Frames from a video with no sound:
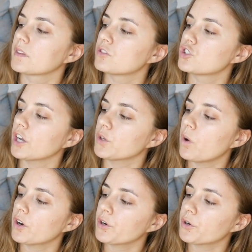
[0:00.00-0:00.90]
Johnnie
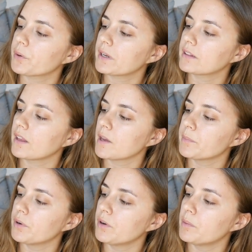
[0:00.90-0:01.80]
Walker Green
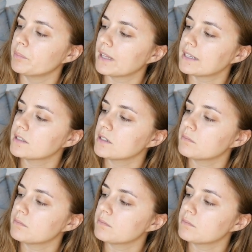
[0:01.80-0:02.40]
Label Blended